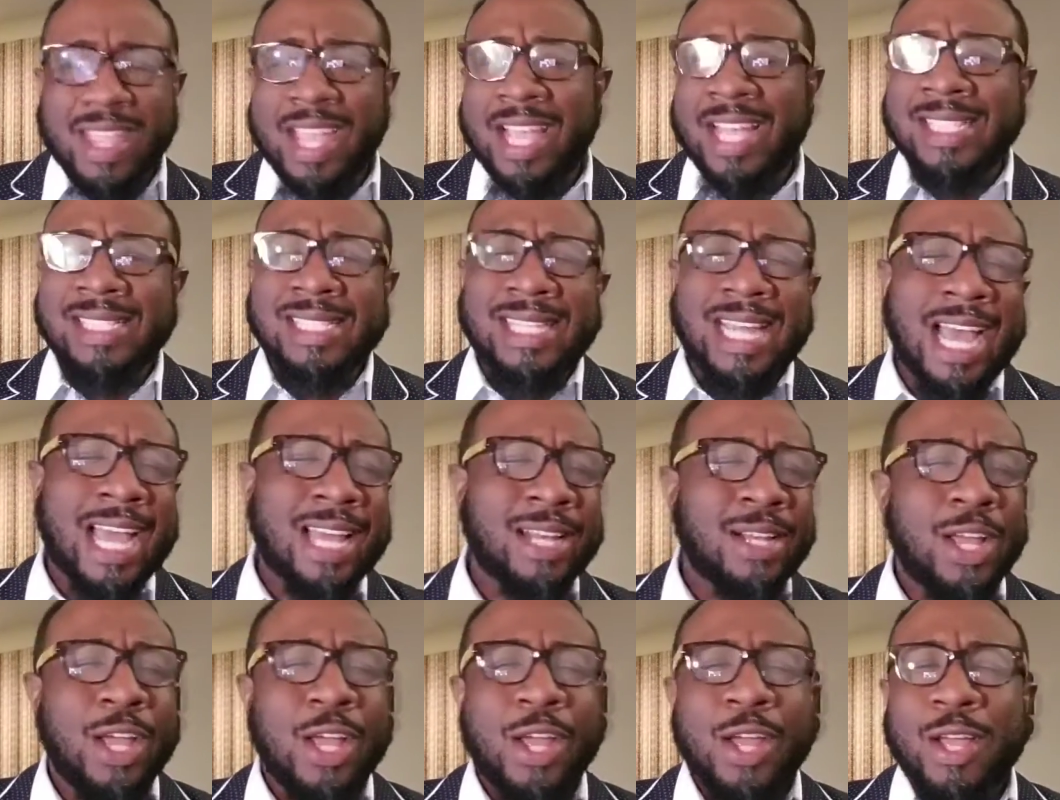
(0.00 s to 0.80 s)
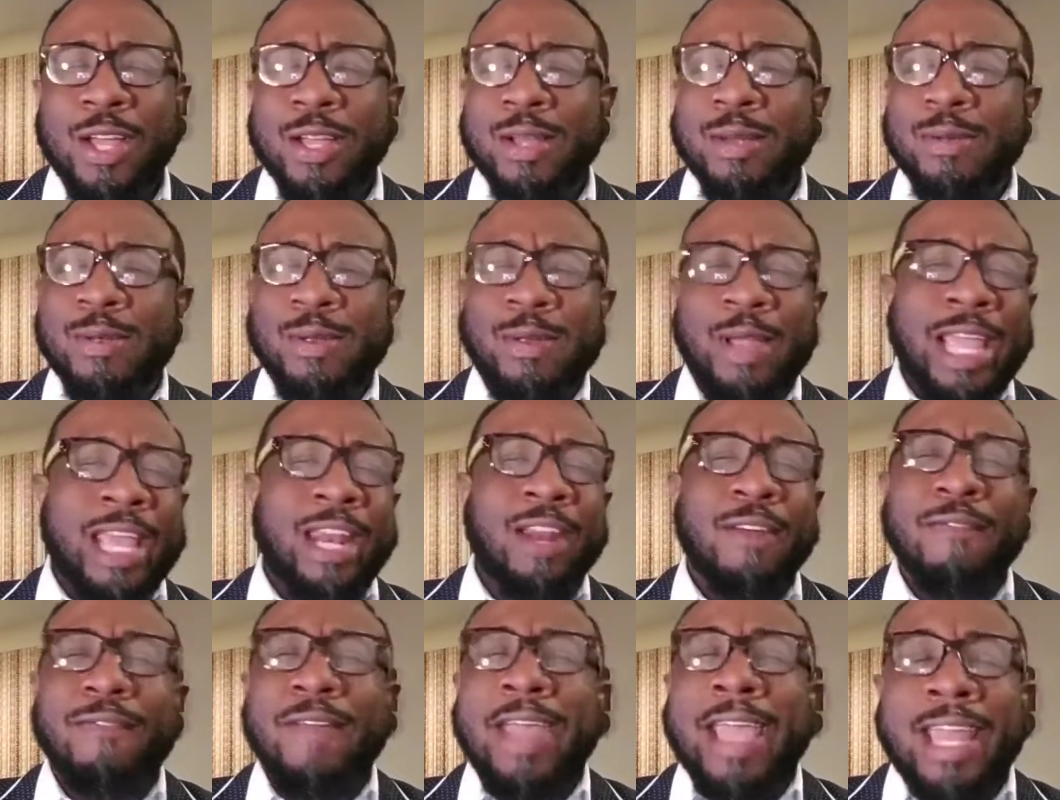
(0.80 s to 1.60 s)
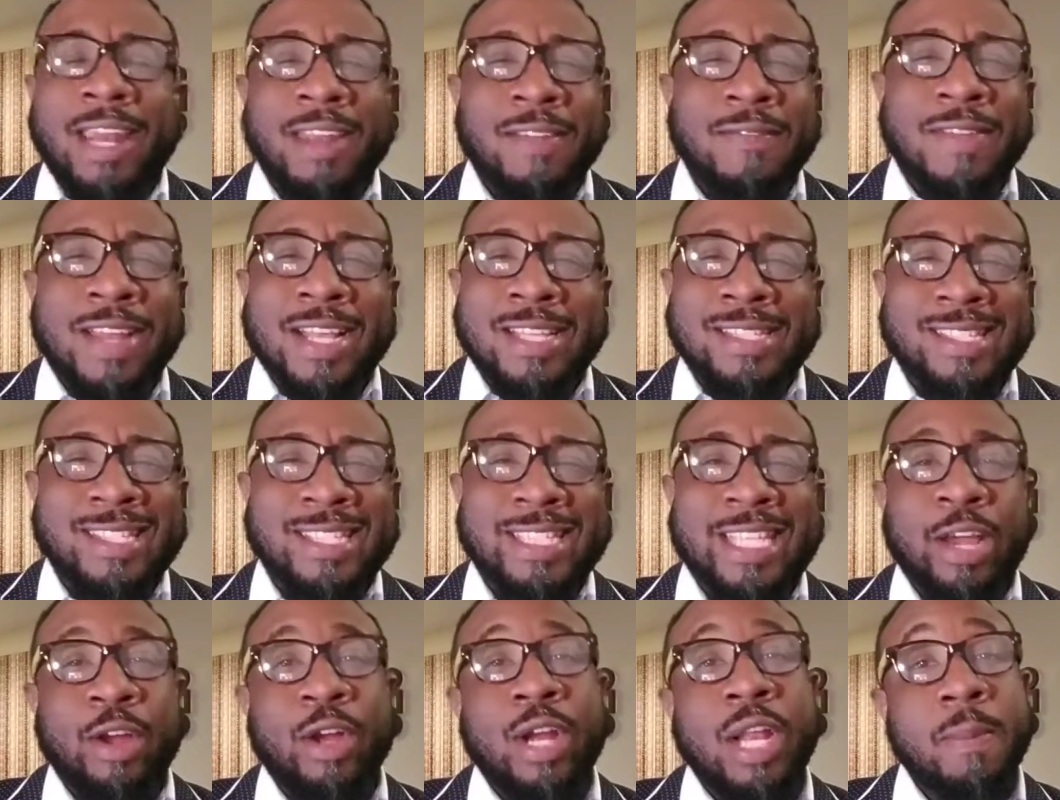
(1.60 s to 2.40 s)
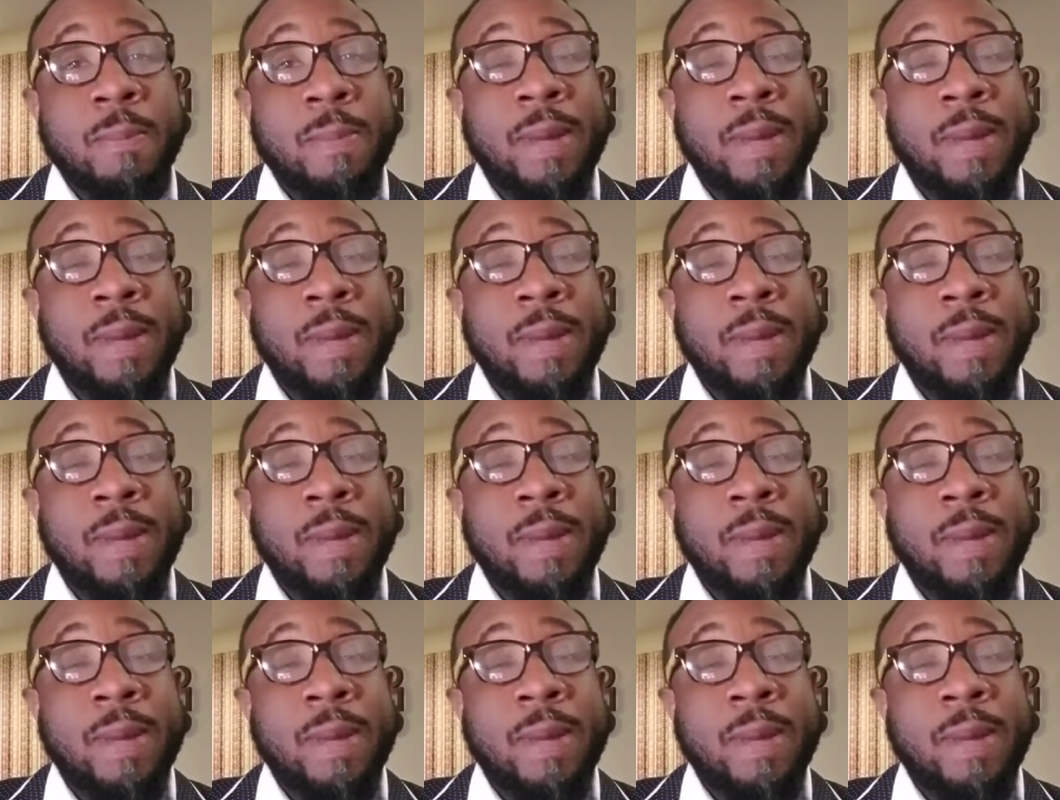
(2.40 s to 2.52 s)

It's not innovative necessarily,